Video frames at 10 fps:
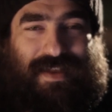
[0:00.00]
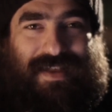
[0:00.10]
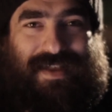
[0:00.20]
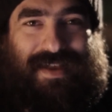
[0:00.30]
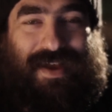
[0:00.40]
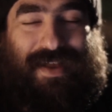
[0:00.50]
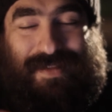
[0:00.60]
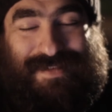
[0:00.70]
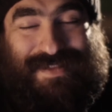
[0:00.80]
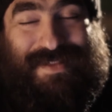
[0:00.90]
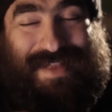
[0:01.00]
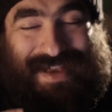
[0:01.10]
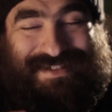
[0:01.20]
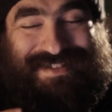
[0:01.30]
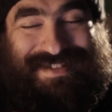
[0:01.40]
I didn't
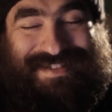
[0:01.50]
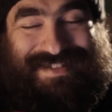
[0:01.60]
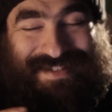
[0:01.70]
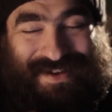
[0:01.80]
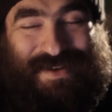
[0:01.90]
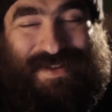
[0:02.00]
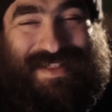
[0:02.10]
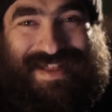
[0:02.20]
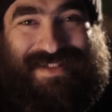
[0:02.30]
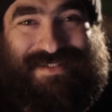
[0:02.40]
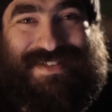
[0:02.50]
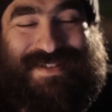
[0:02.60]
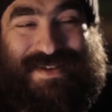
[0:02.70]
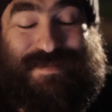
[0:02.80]
actually know that Elvis rehearsed,